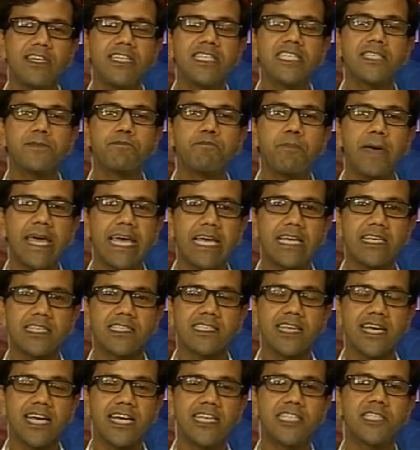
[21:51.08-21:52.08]

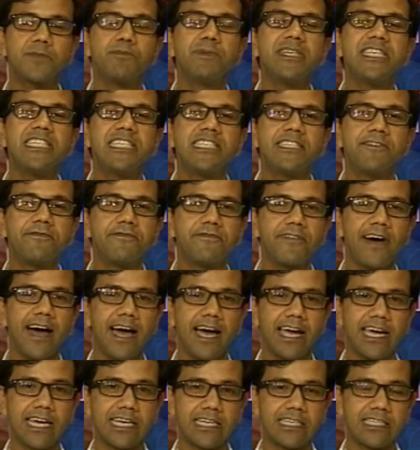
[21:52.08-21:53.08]
space has been
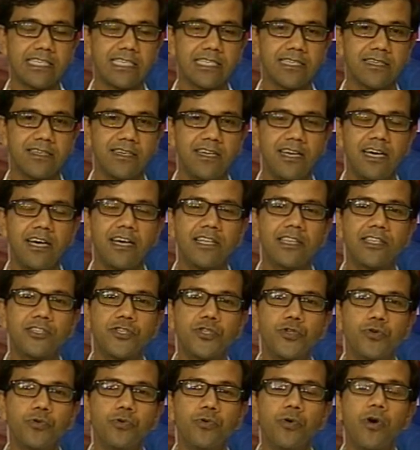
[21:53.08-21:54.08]
defined
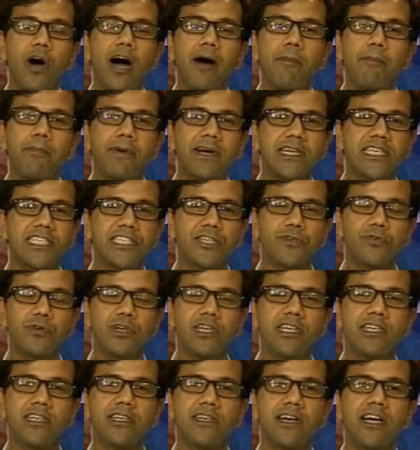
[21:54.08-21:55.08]
to a
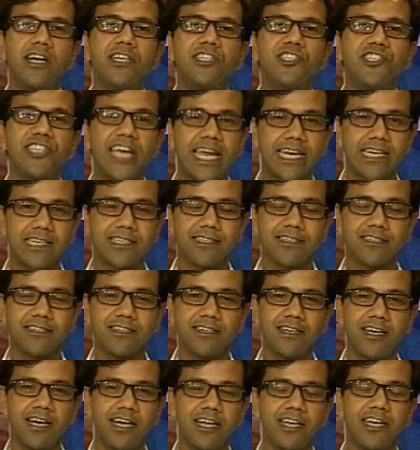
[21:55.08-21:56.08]
particular gender.
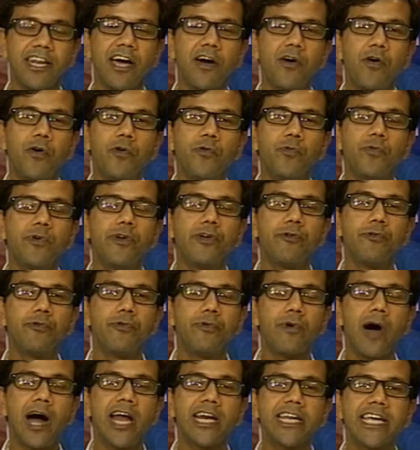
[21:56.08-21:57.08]
Now
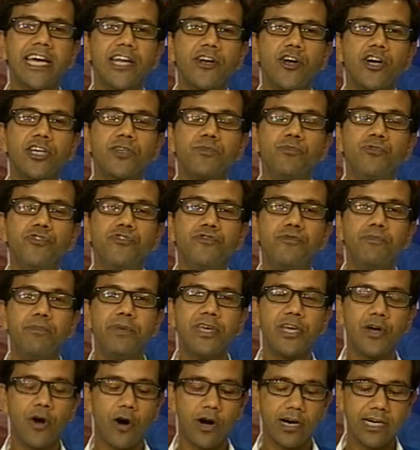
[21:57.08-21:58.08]
one cannot move
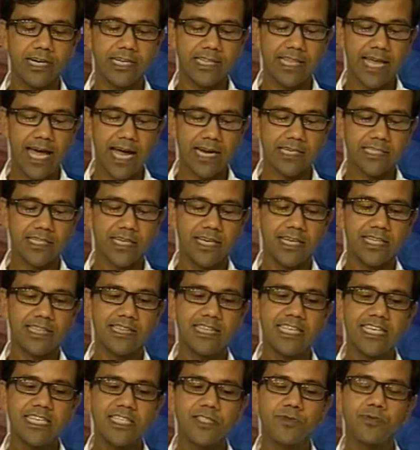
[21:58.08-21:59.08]
beyond that.
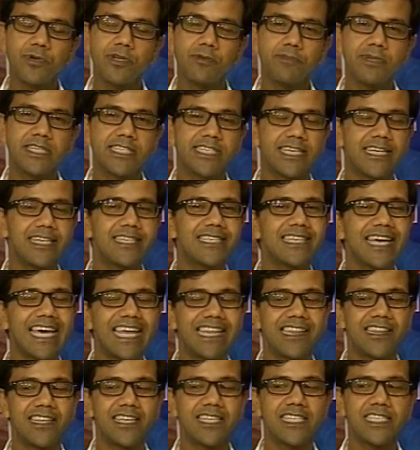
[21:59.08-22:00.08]
This will be dealt
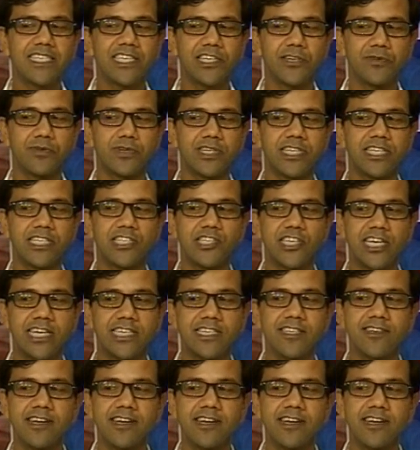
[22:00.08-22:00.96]
in this unit, gender